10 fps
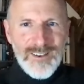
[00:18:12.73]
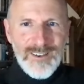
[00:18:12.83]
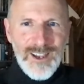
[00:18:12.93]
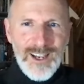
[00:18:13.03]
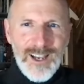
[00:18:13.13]

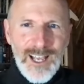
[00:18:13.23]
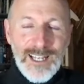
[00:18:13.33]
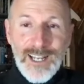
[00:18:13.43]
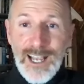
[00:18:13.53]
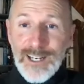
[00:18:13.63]
Yeah,
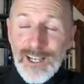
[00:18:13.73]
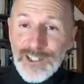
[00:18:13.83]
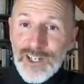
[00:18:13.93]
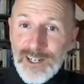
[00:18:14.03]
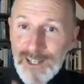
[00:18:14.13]
and and
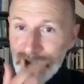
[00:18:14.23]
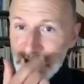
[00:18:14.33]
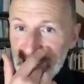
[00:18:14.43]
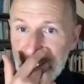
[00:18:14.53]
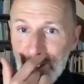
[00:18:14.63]
actually I'd like
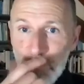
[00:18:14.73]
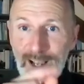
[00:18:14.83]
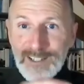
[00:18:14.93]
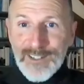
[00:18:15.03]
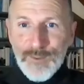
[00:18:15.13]
to go
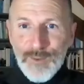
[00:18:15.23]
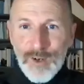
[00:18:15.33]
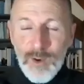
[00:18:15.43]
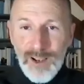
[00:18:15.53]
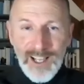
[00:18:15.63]
back to the one
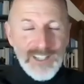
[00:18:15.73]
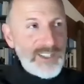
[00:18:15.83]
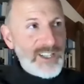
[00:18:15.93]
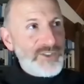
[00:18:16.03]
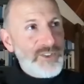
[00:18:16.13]
about
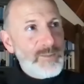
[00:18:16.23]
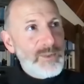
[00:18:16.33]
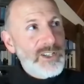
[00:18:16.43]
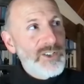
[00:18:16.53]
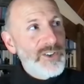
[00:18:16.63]
ancestry,
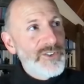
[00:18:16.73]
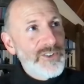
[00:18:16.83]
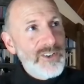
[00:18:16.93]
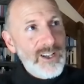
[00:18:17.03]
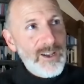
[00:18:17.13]

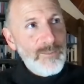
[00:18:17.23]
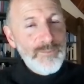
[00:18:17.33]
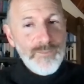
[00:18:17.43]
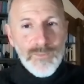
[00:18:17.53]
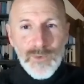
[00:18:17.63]
because
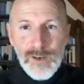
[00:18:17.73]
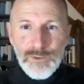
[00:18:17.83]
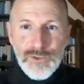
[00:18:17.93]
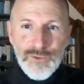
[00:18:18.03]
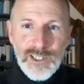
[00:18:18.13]
um, I
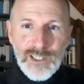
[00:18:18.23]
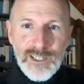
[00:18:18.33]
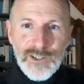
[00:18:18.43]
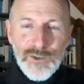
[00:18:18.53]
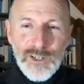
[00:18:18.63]
was recently
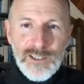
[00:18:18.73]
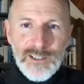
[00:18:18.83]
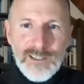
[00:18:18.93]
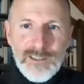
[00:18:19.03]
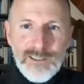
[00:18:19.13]
talking to
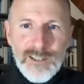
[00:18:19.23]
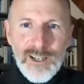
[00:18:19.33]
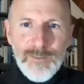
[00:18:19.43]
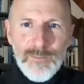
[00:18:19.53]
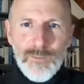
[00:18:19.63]
this
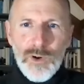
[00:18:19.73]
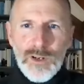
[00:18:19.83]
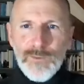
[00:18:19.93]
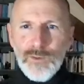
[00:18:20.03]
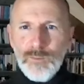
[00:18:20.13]
um,
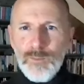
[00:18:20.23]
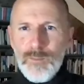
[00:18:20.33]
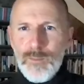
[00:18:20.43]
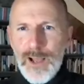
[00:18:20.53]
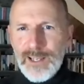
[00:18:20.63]
wonderful
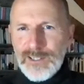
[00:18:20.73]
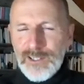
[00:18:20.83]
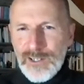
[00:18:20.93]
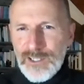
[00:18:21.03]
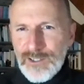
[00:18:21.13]
man,
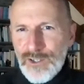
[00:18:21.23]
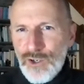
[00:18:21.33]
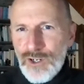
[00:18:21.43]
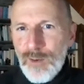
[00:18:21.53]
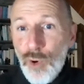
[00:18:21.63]
Tyson
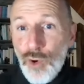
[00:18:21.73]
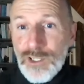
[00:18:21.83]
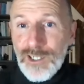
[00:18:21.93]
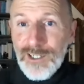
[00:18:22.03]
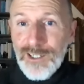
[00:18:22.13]

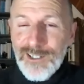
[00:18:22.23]
Yunkaporta,